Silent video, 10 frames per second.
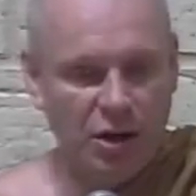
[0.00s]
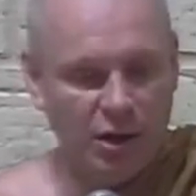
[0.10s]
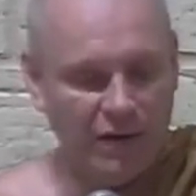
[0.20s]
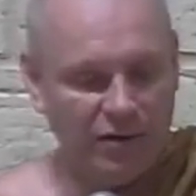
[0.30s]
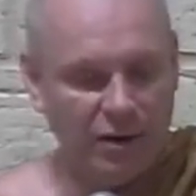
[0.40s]
You
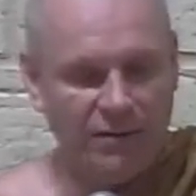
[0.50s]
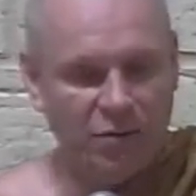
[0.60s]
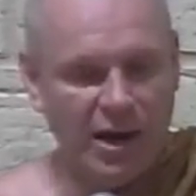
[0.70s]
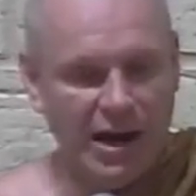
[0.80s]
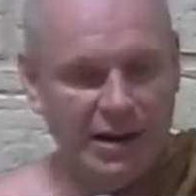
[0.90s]
have enough
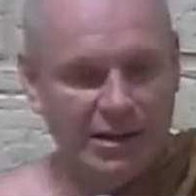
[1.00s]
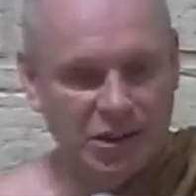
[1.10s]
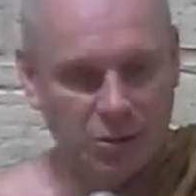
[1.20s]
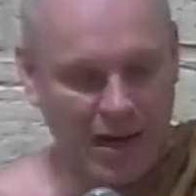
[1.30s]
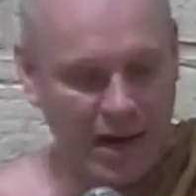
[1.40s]
awareness
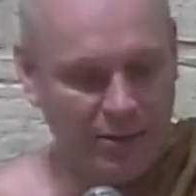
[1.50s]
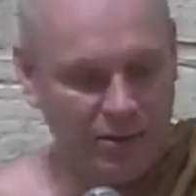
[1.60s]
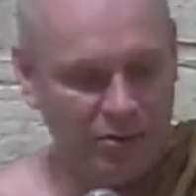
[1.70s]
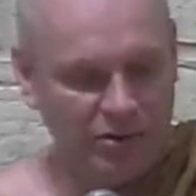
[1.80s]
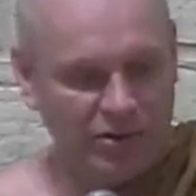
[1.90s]
to be able
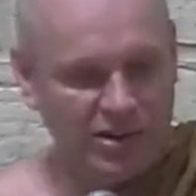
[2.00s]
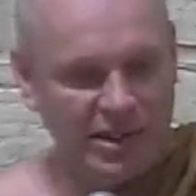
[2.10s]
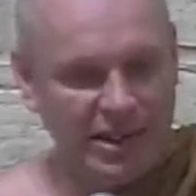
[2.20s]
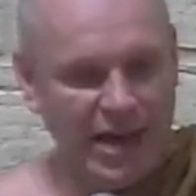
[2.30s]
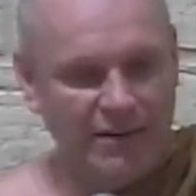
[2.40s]
to
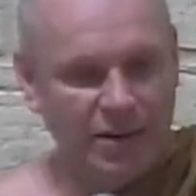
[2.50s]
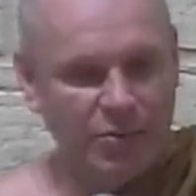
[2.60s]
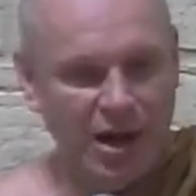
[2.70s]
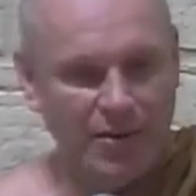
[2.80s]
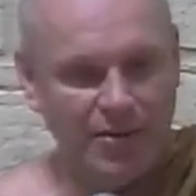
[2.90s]
see every
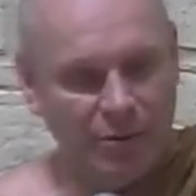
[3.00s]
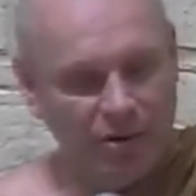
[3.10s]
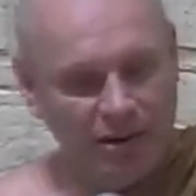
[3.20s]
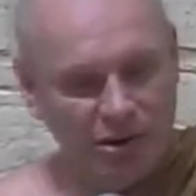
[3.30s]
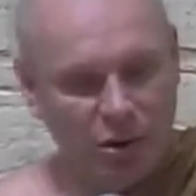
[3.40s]
breath, whether it's